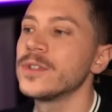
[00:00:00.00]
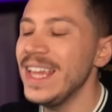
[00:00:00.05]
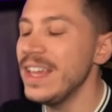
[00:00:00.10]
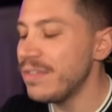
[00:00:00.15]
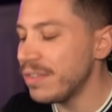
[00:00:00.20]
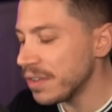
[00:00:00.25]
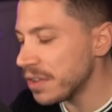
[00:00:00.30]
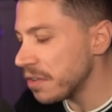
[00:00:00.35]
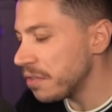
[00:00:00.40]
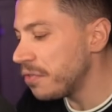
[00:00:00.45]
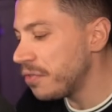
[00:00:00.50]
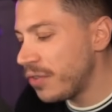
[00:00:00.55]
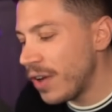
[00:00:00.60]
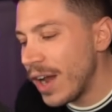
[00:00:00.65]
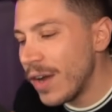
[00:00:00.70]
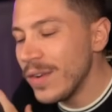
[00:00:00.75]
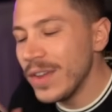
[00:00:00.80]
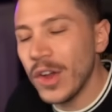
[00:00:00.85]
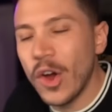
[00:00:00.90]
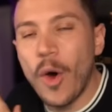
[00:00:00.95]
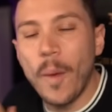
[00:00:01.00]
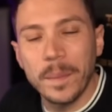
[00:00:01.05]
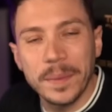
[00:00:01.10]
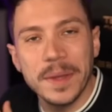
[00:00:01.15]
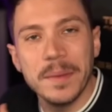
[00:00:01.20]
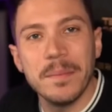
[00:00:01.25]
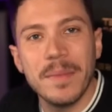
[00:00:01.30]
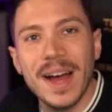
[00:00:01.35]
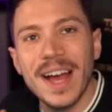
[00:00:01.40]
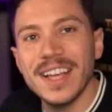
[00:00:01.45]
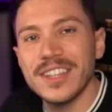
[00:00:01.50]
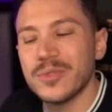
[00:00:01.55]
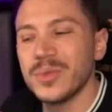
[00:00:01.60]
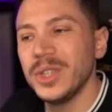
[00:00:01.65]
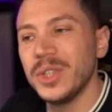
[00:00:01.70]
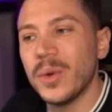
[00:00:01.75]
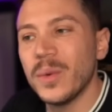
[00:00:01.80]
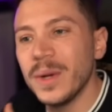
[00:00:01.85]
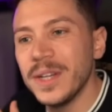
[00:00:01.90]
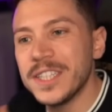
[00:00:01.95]
Even the very optimized
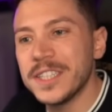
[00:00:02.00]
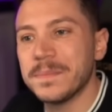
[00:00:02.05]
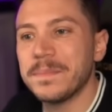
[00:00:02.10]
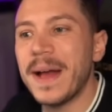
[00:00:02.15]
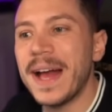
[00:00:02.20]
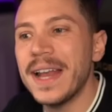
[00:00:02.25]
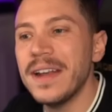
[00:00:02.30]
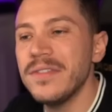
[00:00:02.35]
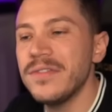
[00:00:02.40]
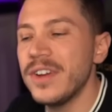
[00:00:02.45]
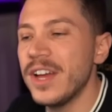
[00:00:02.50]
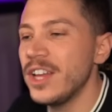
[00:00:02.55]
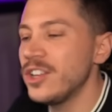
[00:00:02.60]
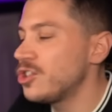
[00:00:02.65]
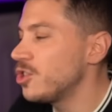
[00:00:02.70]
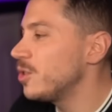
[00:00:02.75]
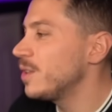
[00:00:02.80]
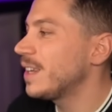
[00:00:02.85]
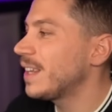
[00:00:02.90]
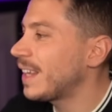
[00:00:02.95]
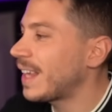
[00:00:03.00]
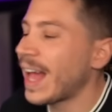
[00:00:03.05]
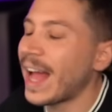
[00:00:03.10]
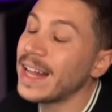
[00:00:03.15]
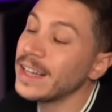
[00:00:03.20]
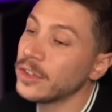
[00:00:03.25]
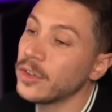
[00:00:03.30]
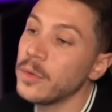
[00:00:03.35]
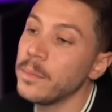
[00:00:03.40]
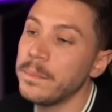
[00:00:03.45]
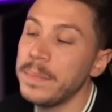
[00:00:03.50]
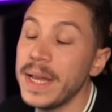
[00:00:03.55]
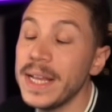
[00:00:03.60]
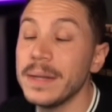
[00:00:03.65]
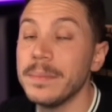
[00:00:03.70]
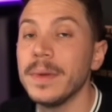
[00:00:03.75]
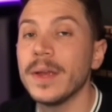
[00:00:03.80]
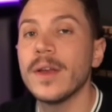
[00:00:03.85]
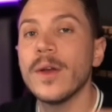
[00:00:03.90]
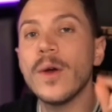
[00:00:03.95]
read-only span version can't
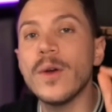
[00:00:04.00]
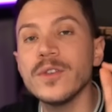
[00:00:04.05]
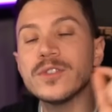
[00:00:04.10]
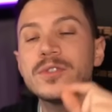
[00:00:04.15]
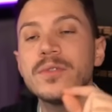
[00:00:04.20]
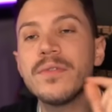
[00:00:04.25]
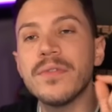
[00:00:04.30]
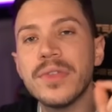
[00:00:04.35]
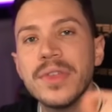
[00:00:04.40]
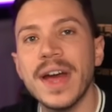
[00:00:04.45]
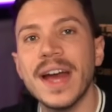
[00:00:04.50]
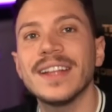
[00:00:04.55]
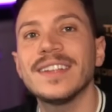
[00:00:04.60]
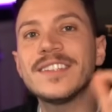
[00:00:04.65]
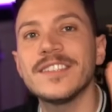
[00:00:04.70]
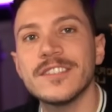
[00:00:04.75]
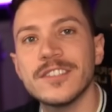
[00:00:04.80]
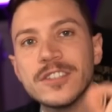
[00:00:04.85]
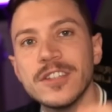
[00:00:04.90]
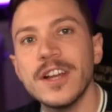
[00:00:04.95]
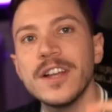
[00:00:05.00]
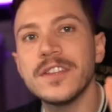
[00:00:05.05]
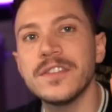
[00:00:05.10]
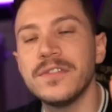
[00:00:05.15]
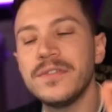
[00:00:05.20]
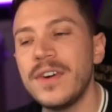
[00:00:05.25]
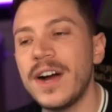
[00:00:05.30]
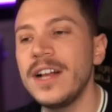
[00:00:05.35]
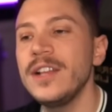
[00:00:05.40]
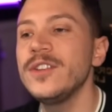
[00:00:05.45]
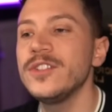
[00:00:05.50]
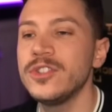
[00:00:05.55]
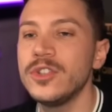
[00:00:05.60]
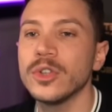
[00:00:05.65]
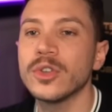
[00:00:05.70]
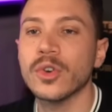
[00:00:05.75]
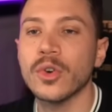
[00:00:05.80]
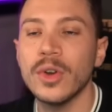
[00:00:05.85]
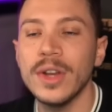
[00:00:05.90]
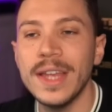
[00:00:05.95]
compete because of that search
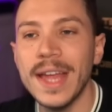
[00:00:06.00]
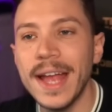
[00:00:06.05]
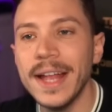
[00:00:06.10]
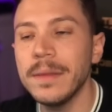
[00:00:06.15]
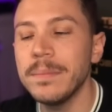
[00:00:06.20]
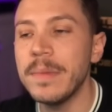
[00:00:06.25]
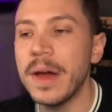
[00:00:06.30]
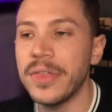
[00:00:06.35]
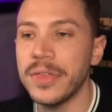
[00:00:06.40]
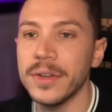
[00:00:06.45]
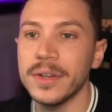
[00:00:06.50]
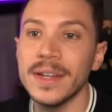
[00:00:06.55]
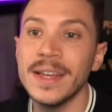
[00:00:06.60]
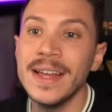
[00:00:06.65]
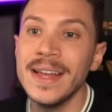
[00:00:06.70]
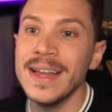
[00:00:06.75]
values.create method.